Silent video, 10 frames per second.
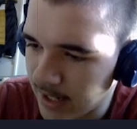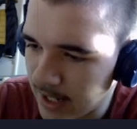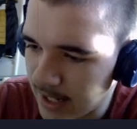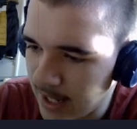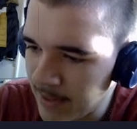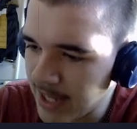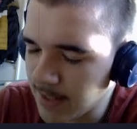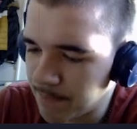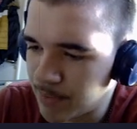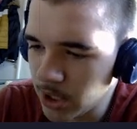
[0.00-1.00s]
I mean, it's a
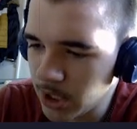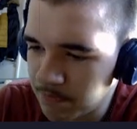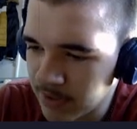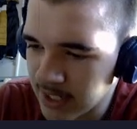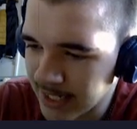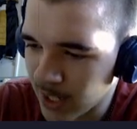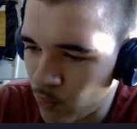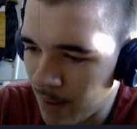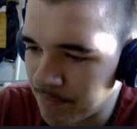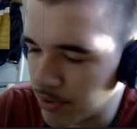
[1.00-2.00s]
book, but it's like a
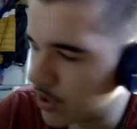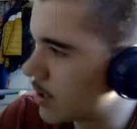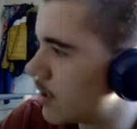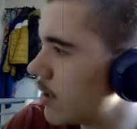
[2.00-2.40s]
web book.